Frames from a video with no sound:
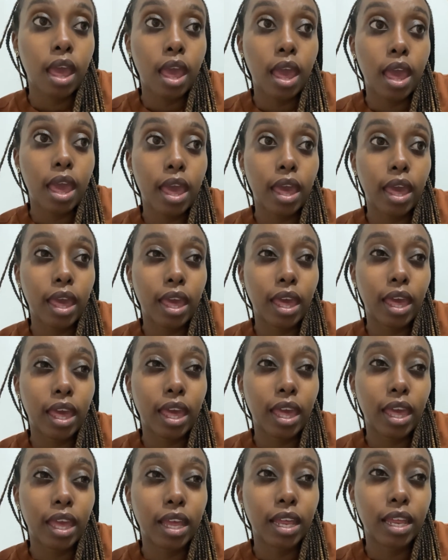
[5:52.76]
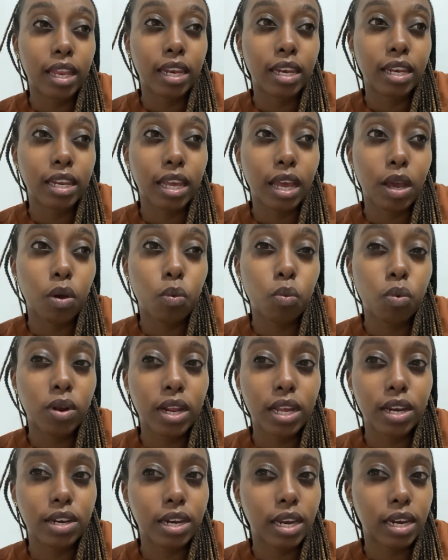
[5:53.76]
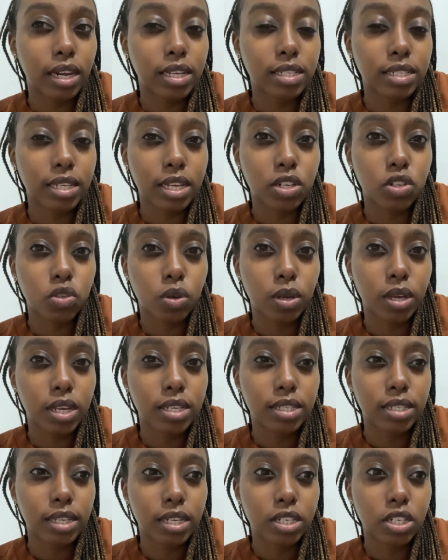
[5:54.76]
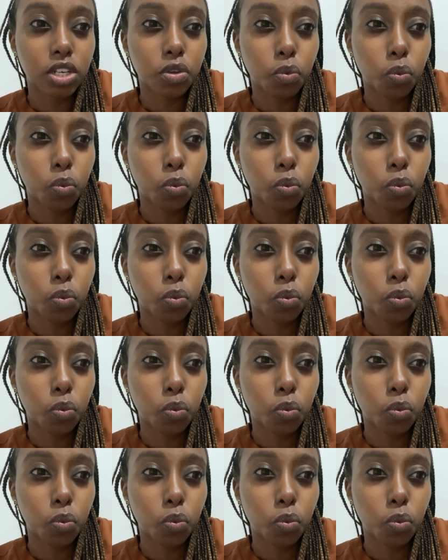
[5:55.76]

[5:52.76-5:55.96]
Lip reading: And what I realized at toy is that,